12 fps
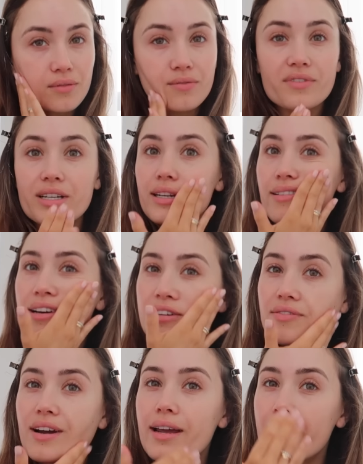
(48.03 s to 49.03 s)
really
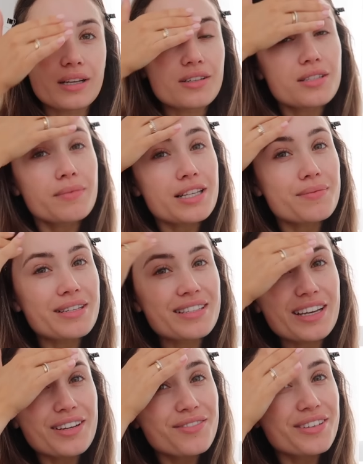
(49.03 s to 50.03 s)
hydrates and just makes my
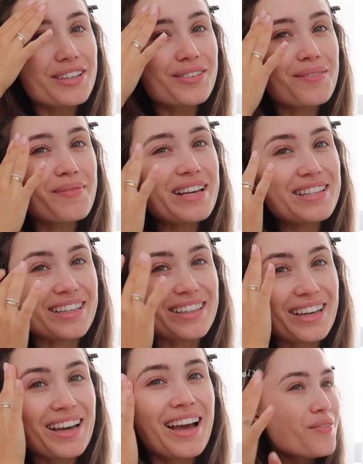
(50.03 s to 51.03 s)
skin feel amazing